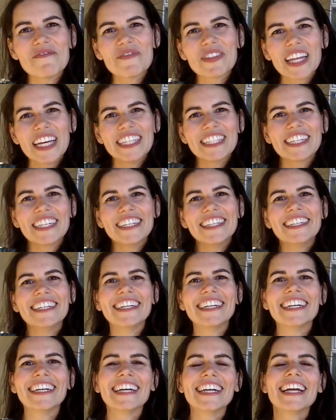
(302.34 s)
a pleasure.
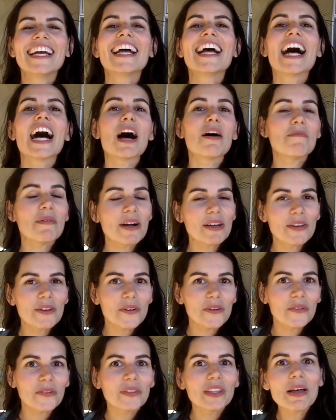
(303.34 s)
How about
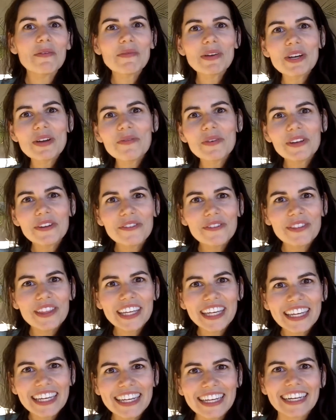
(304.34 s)
you? Let me know what you
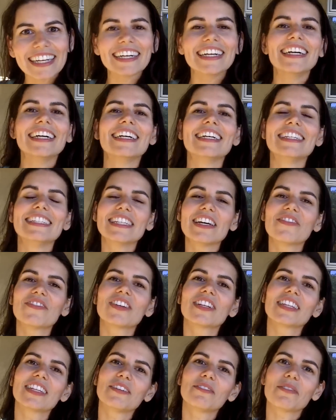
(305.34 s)
think.
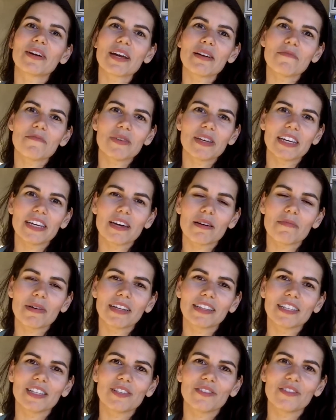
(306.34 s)
Definitely write me
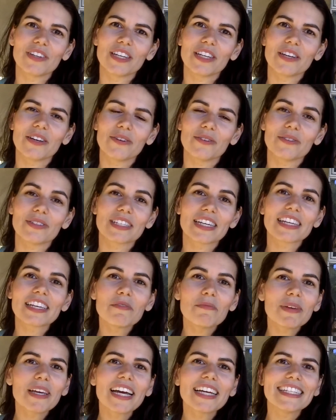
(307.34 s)
about these videos and
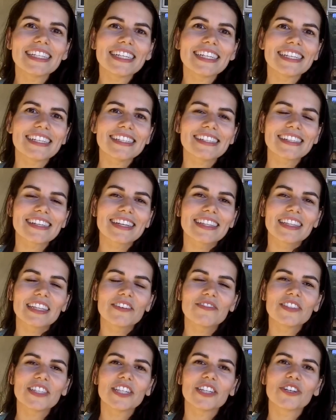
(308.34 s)
give me ideas. I'd
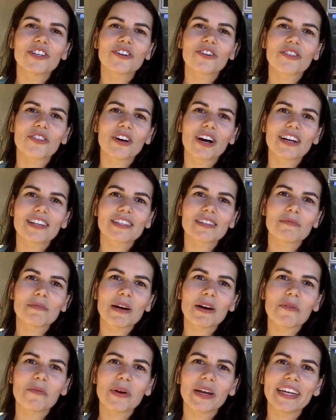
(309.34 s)
love to hear your thoughts
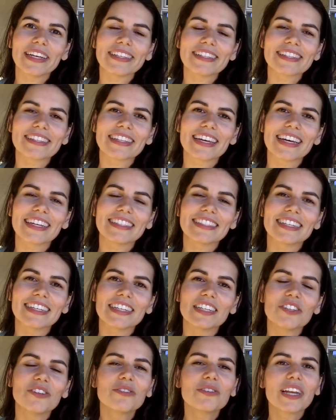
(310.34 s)
about ways that
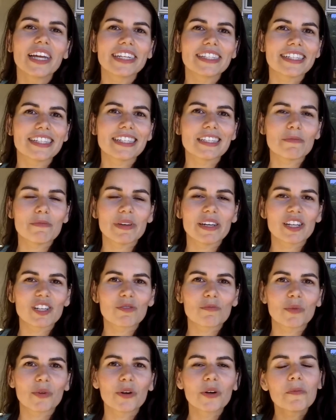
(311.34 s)
uh, you'd like to see me
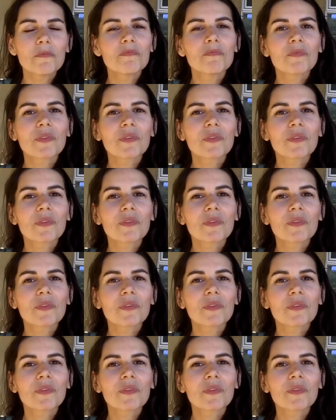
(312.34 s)
explore,